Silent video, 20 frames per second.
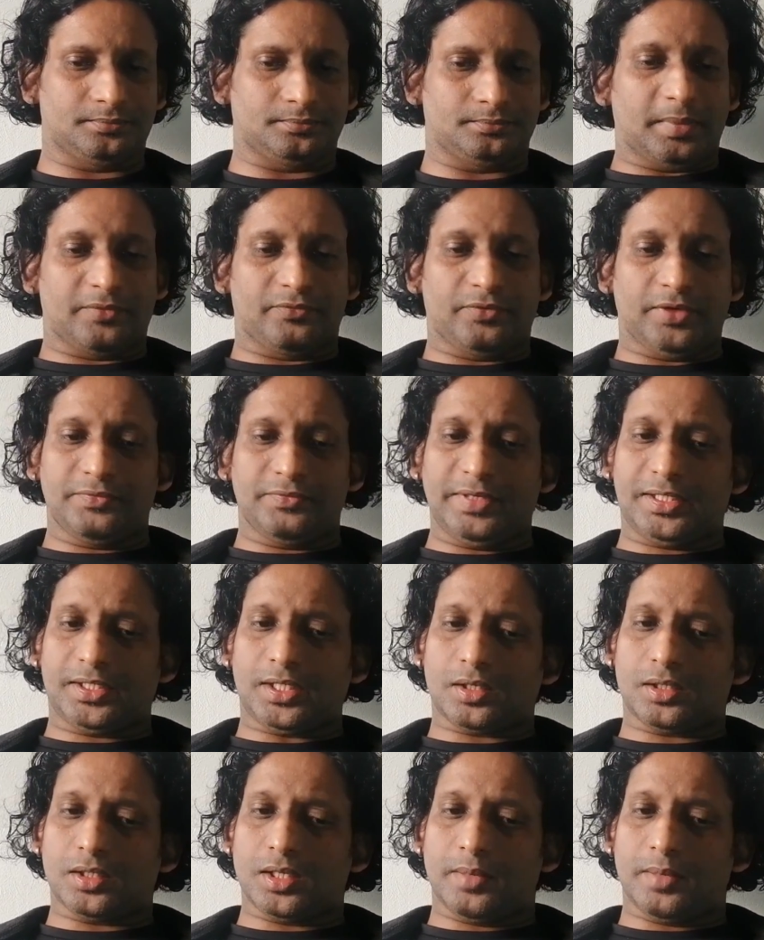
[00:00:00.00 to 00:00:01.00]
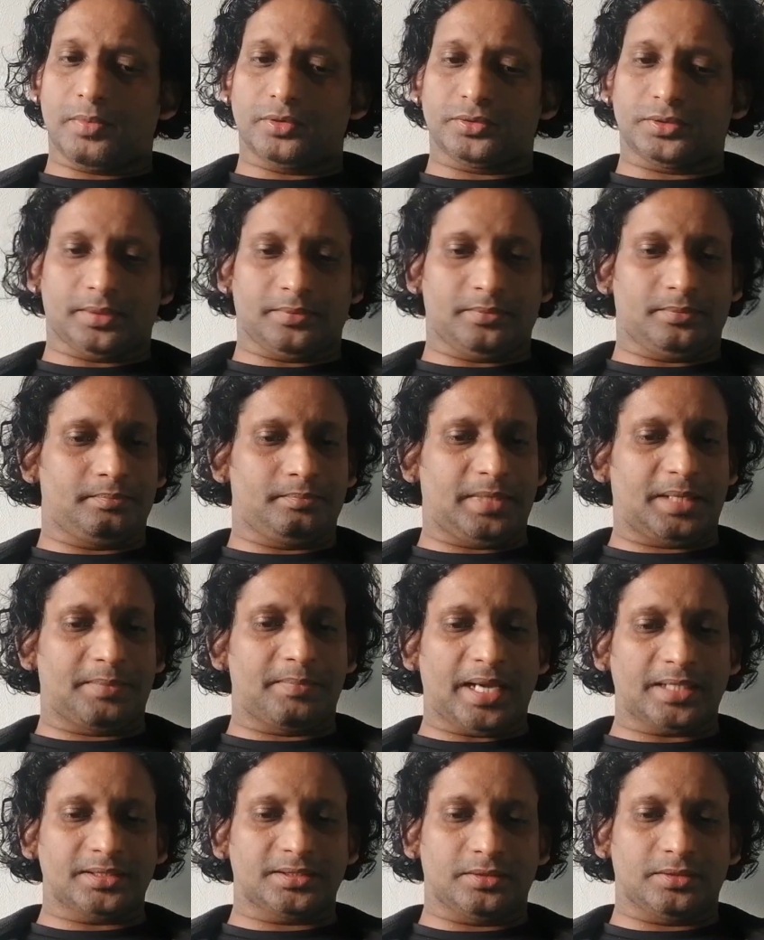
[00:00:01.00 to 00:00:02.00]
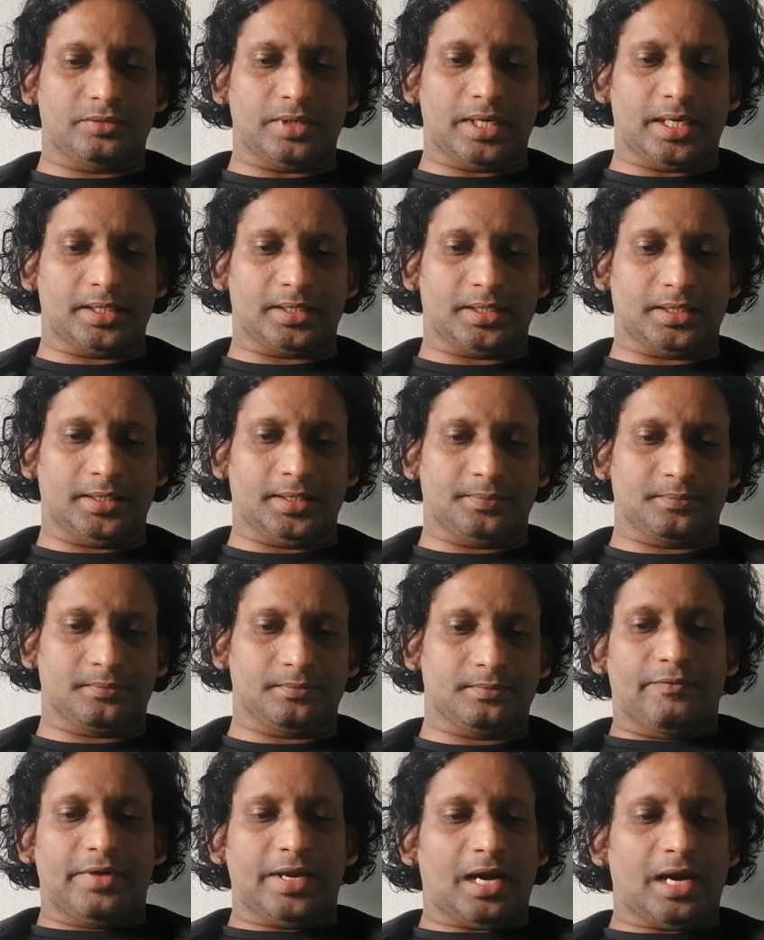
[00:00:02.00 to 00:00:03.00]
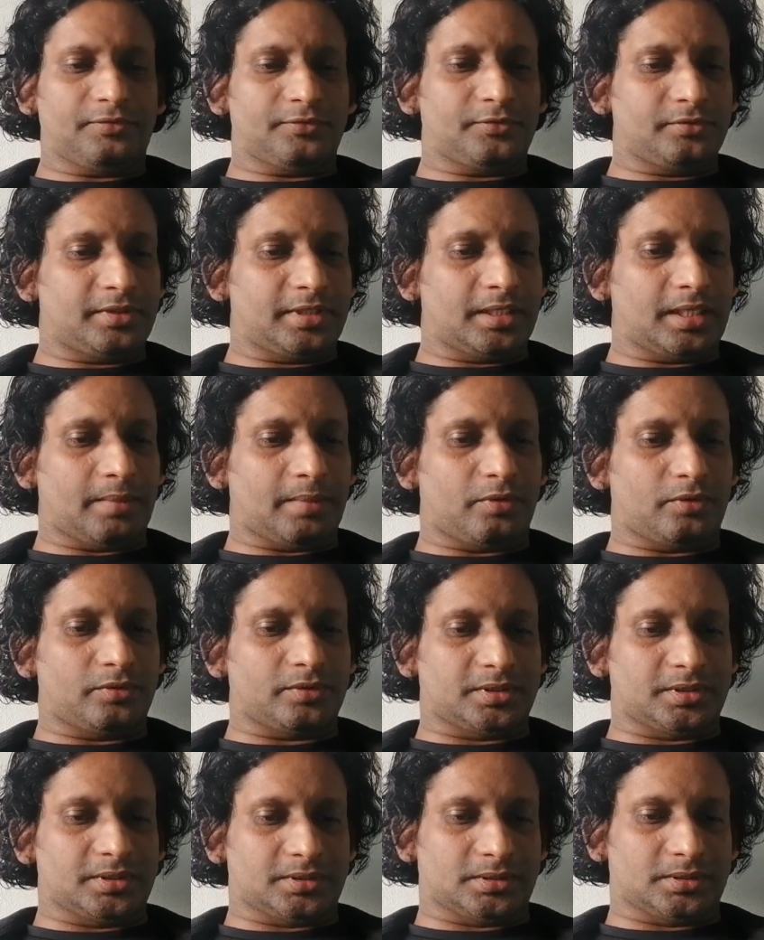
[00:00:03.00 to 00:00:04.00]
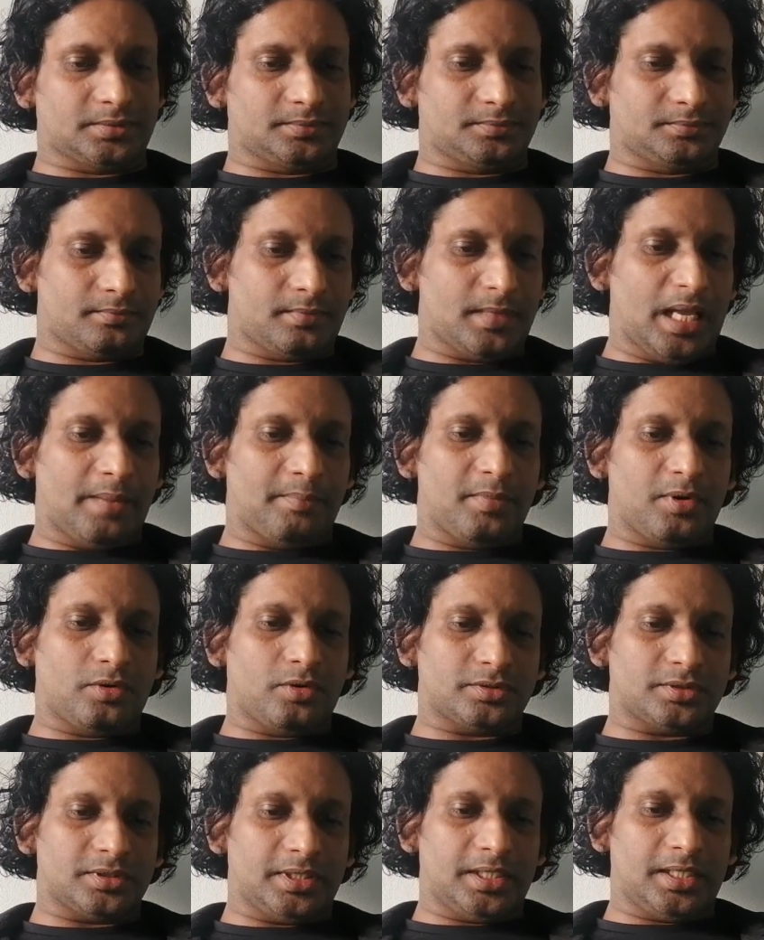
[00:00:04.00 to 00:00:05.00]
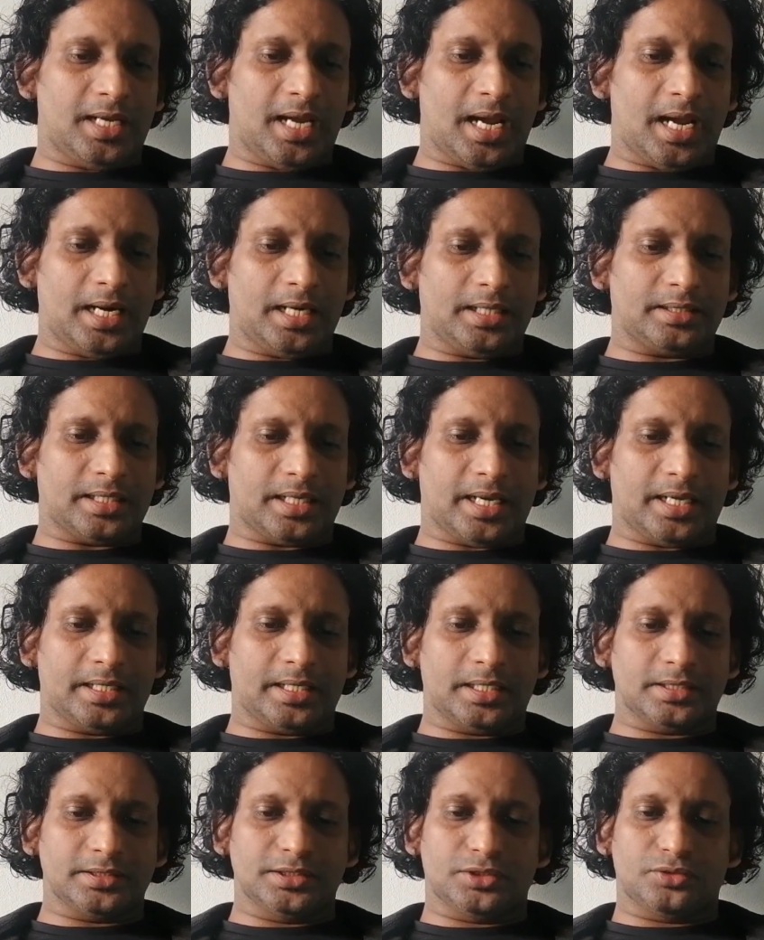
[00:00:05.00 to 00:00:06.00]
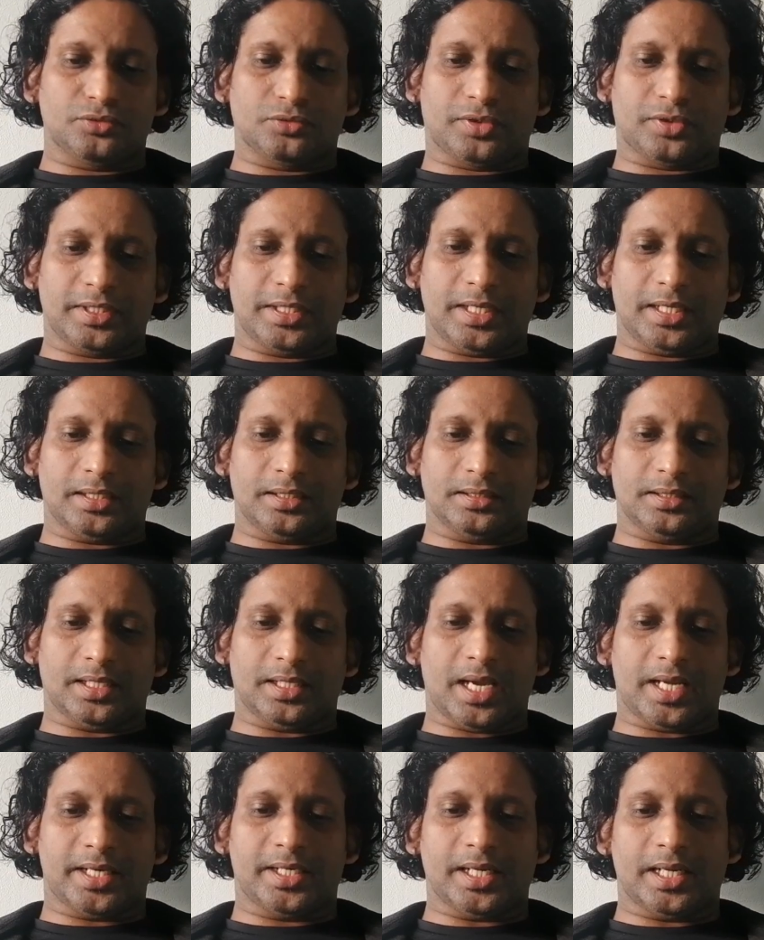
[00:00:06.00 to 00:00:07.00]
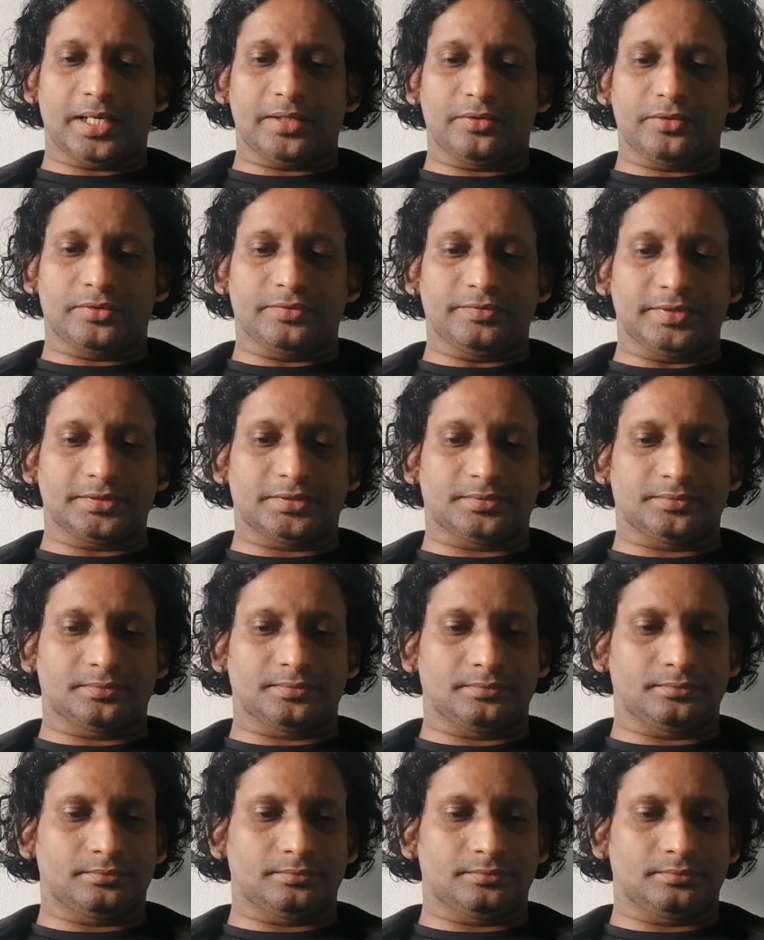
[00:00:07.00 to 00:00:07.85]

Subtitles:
But when we talk about the Big Bang singularity, we have to think about this because it had the energy to create the entire universe.